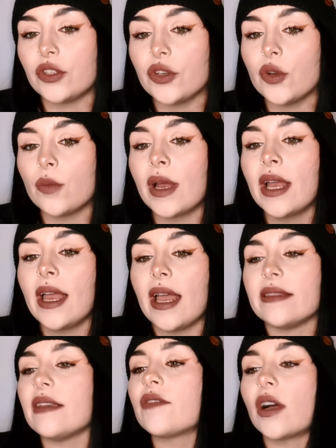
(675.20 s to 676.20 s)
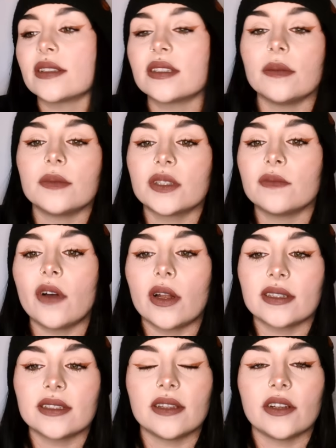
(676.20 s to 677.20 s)
Doom, and they've got some
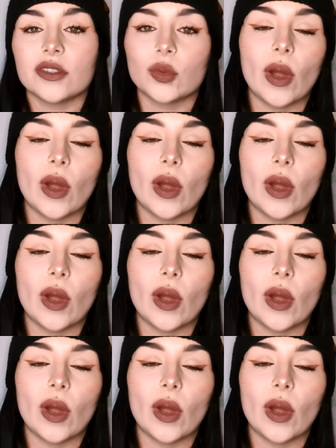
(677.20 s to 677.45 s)
symphonics in there as